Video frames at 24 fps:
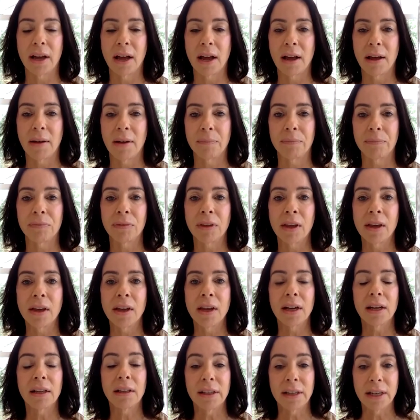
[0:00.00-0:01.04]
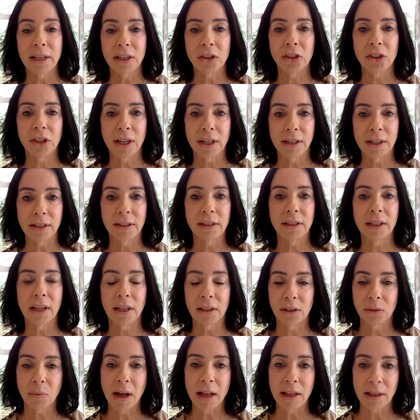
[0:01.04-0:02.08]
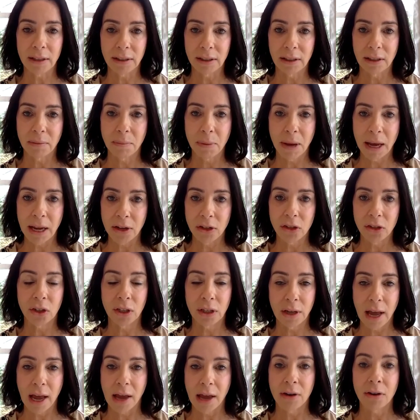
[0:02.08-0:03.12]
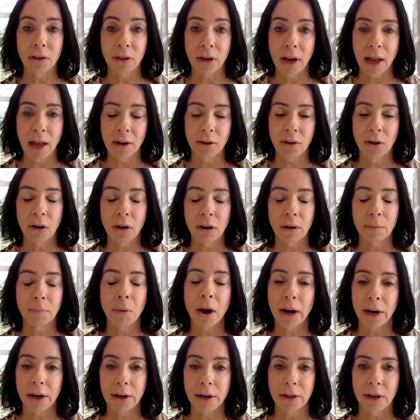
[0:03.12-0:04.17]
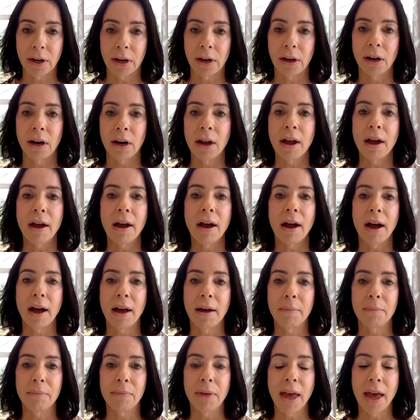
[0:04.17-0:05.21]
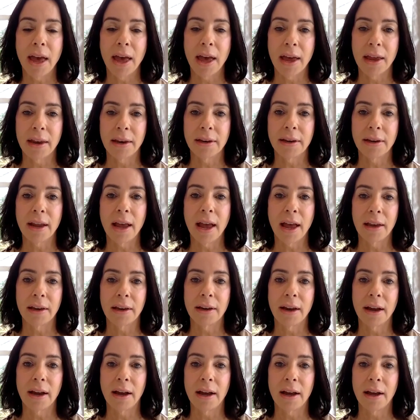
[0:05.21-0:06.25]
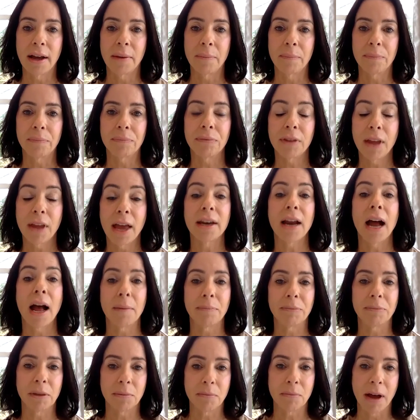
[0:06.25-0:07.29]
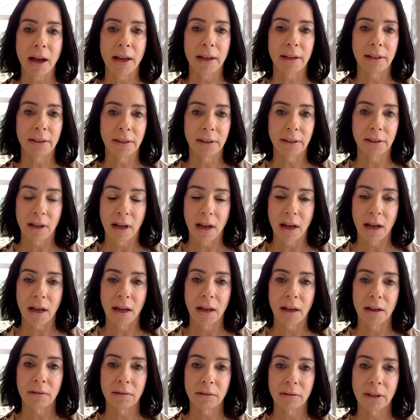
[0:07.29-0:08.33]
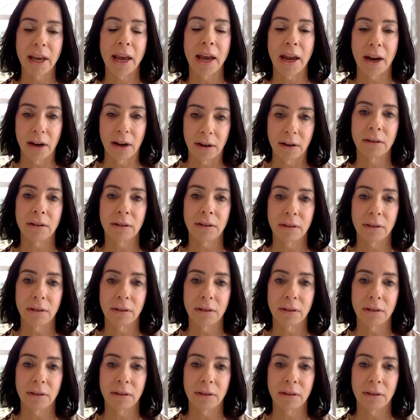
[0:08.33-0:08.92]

um, clinicians as well as the patient and, and her partner um, and, and, um, and optimize uh, care.